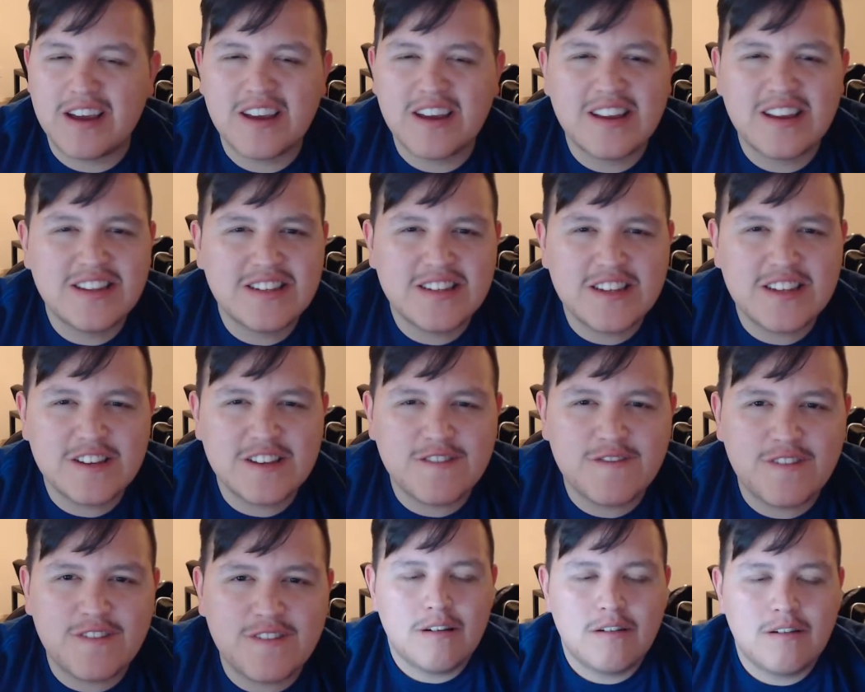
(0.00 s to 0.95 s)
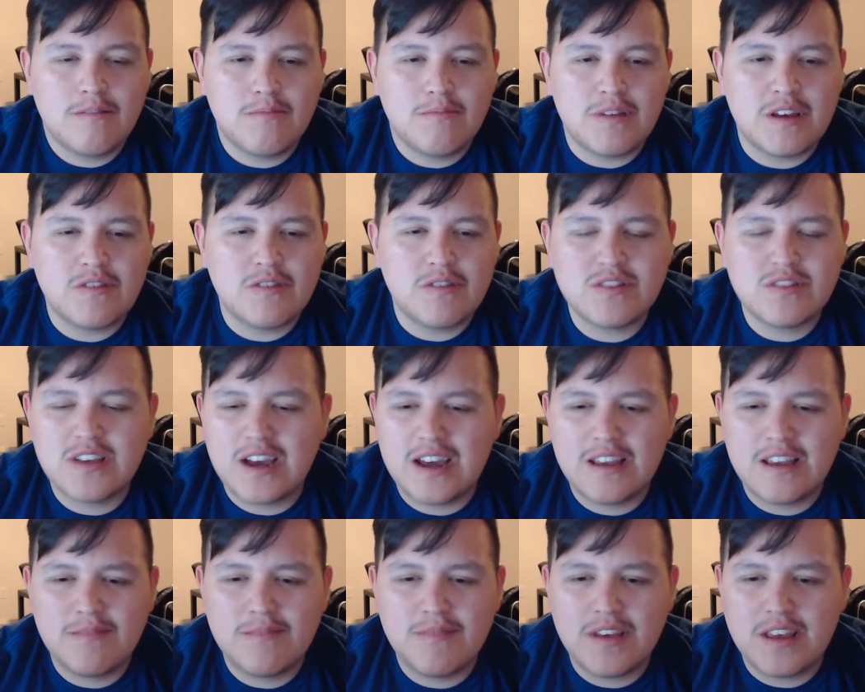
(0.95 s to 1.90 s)
I couldn't see his face, but he was
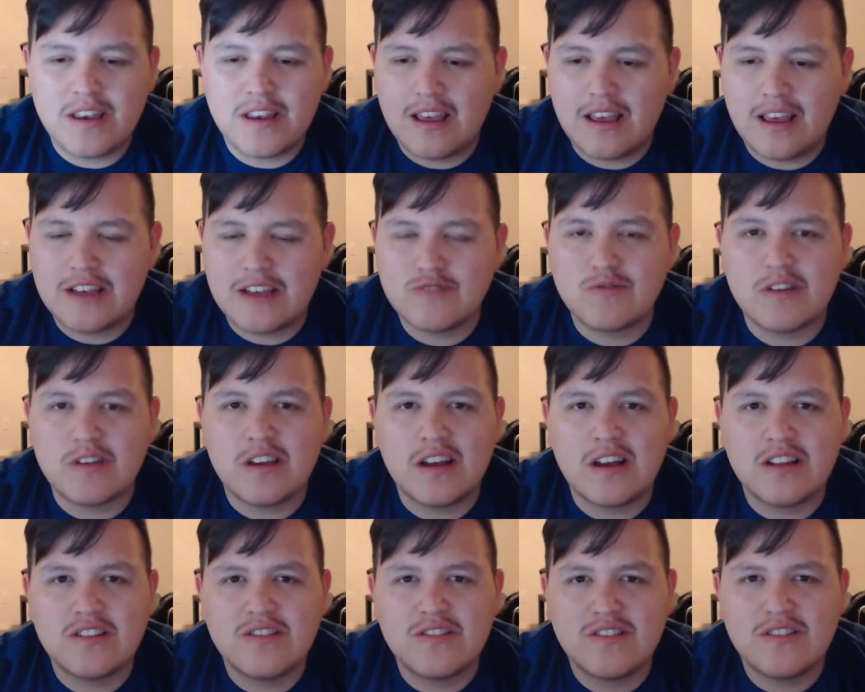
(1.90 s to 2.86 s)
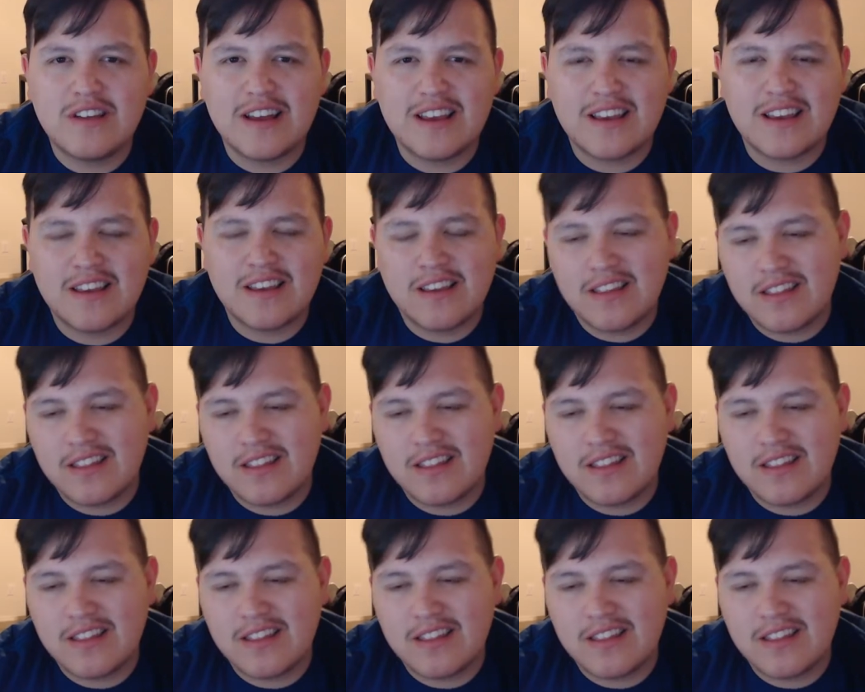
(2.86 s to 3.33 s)
guiding me, and as we got to like